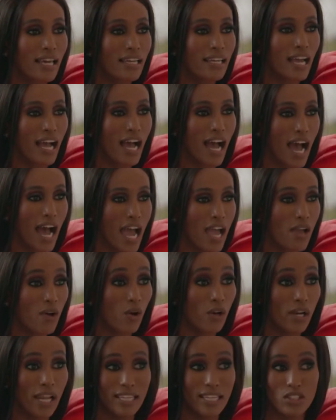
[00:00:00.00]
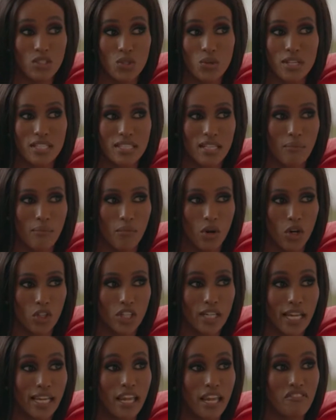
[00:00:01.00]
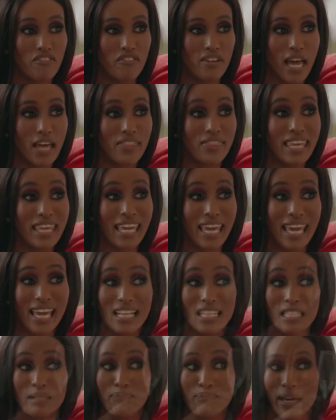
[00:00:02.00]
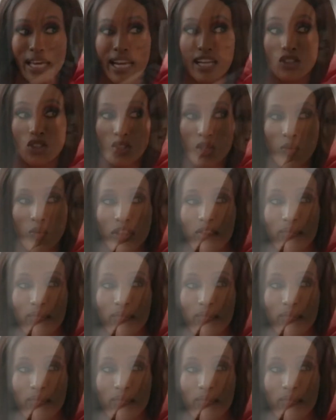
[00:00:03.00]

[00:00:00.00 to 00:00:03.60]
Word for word: like I all I do is a model and I have nothing else. No, that, that